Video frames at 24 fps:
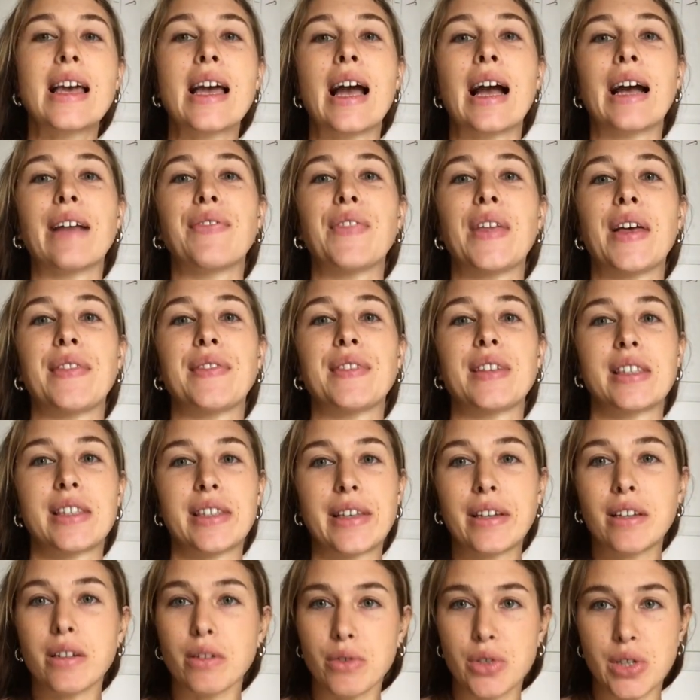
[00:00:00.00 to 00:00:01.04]
And then the
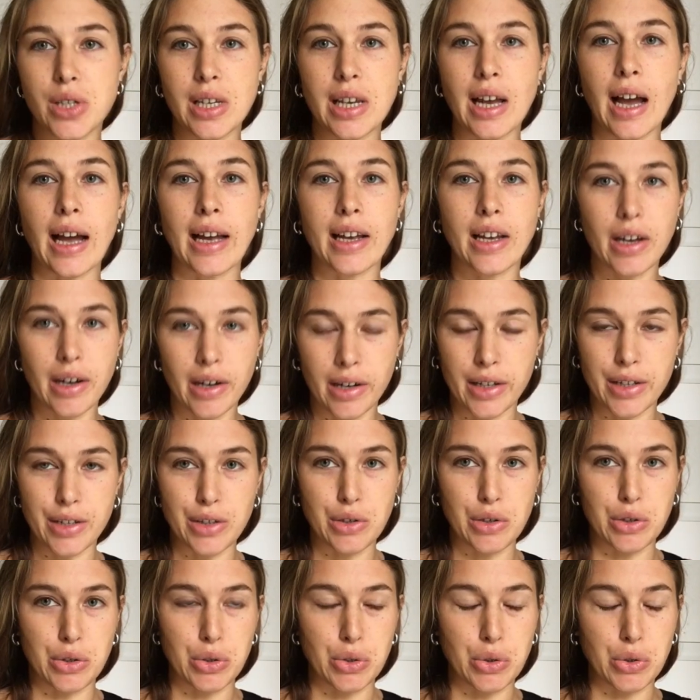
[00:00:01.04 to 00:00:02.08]
single C I cut
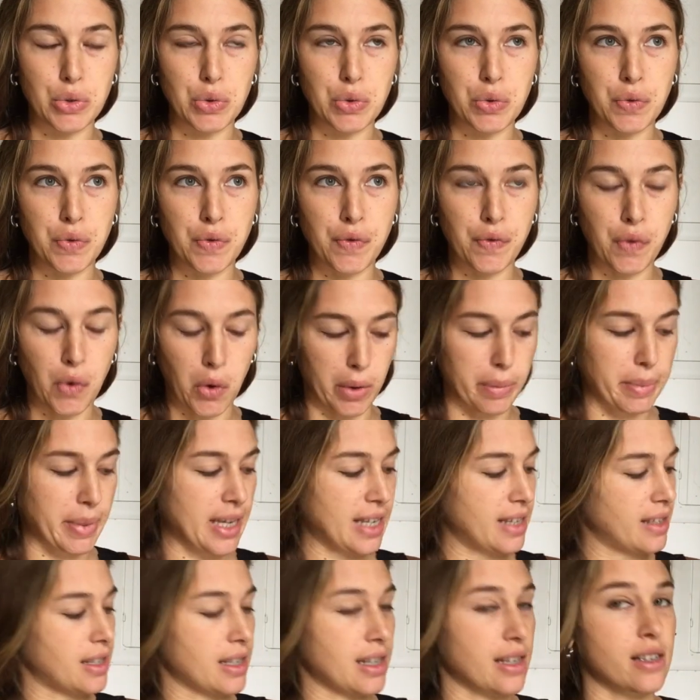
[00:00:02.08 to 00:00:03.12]
into four
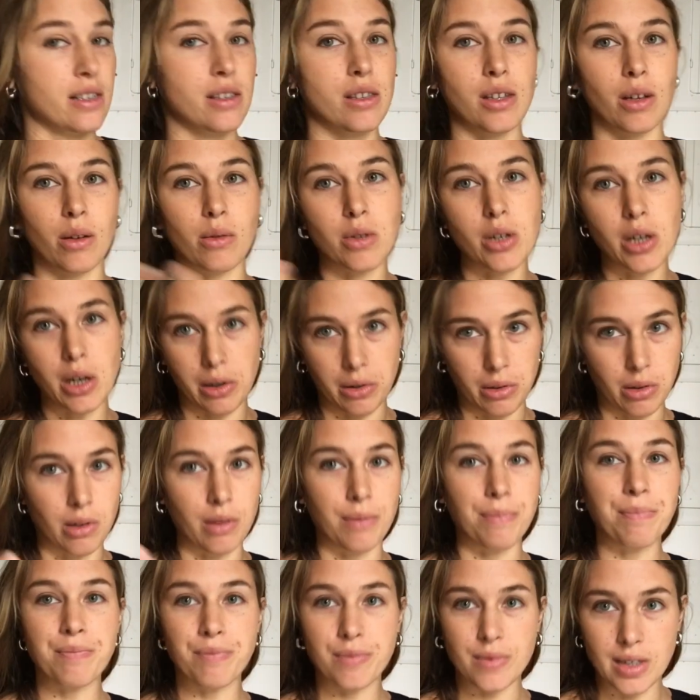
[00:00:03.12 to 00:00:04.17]
pieces, so
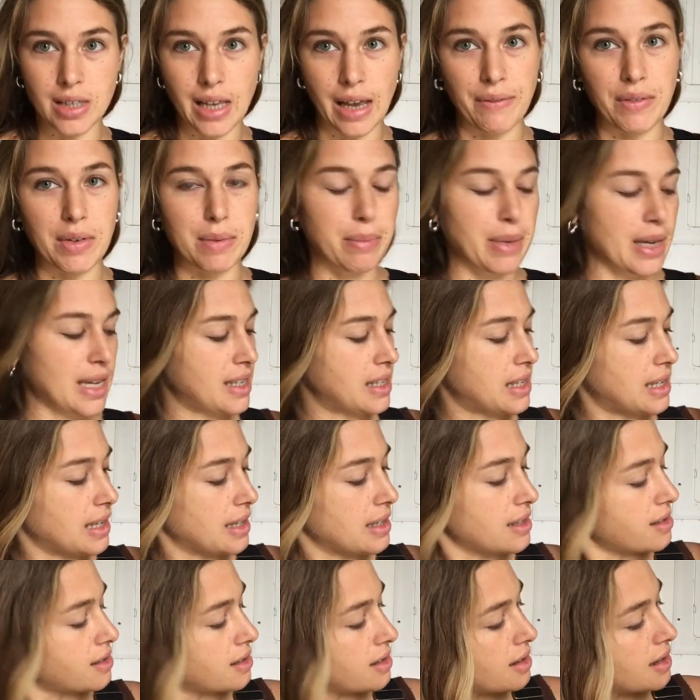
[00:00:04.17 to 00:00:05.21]
total seven
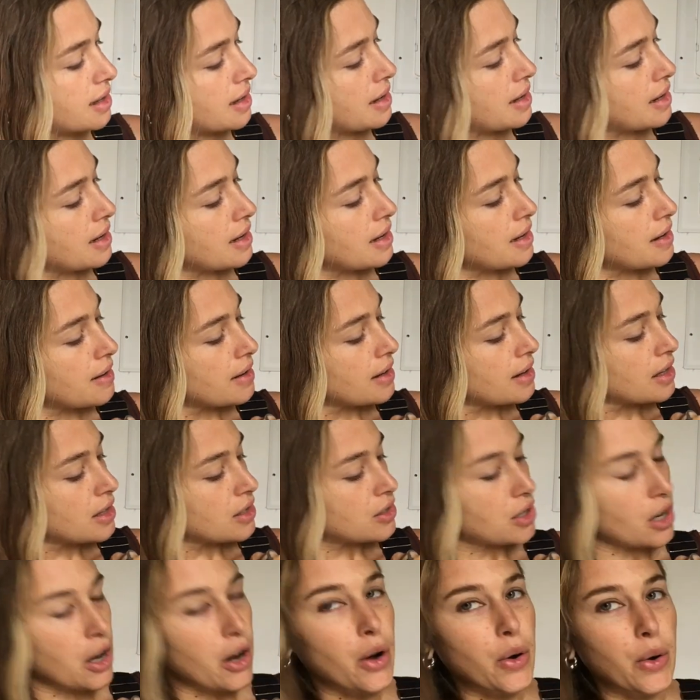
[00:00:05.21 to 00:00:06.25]
pieces.
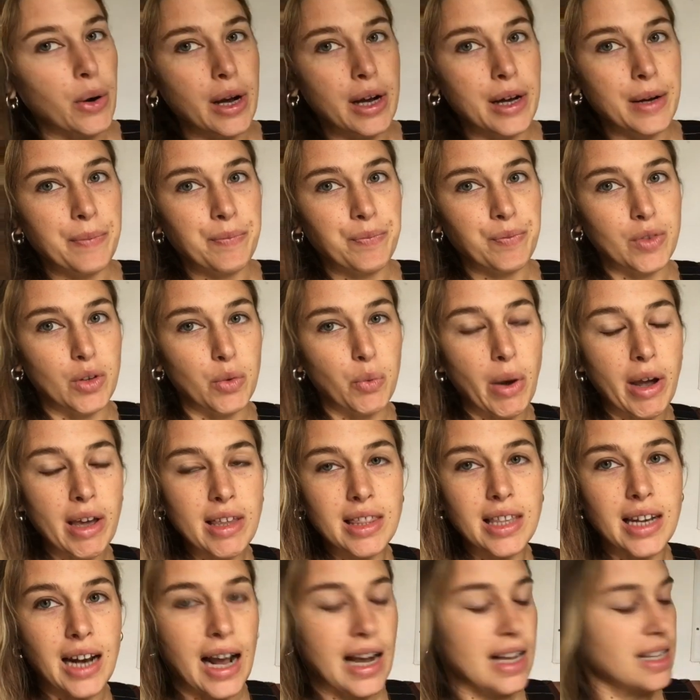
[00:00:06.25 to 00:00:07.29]
So the way
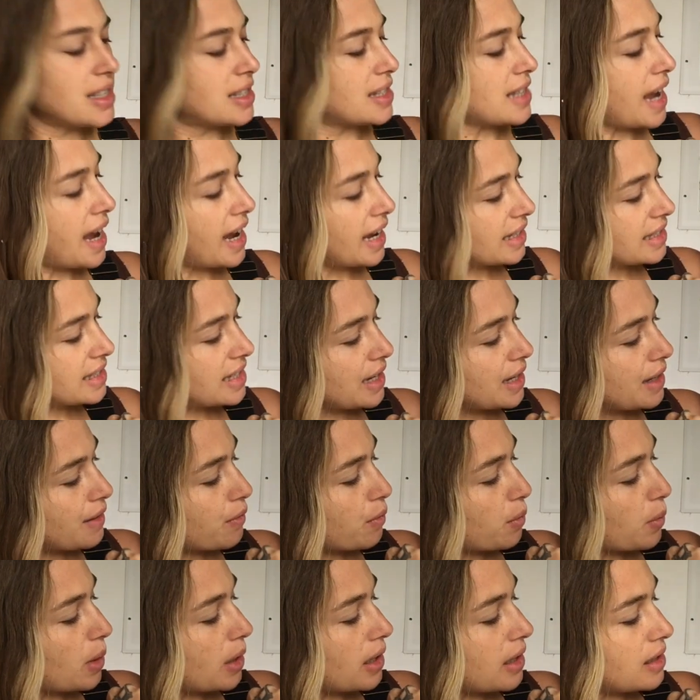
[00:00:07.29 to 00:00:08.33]
that I stacked it
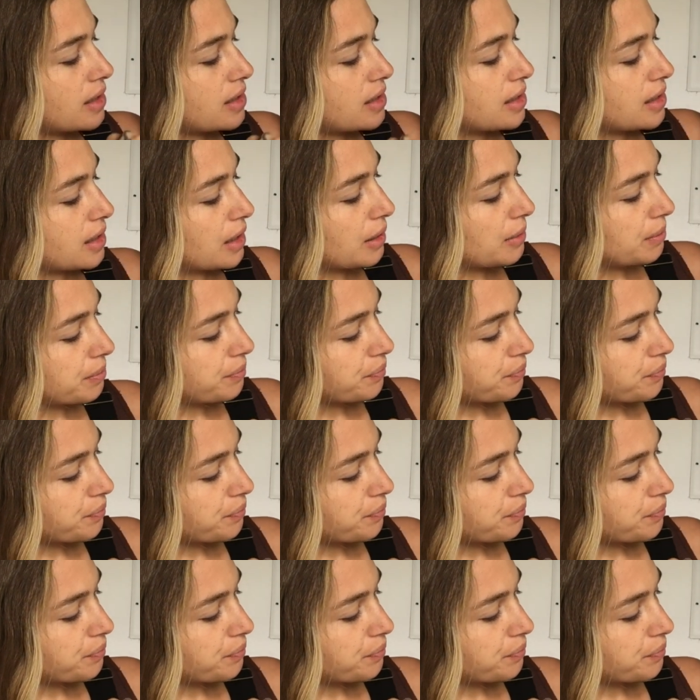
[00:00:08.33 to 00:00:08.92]
was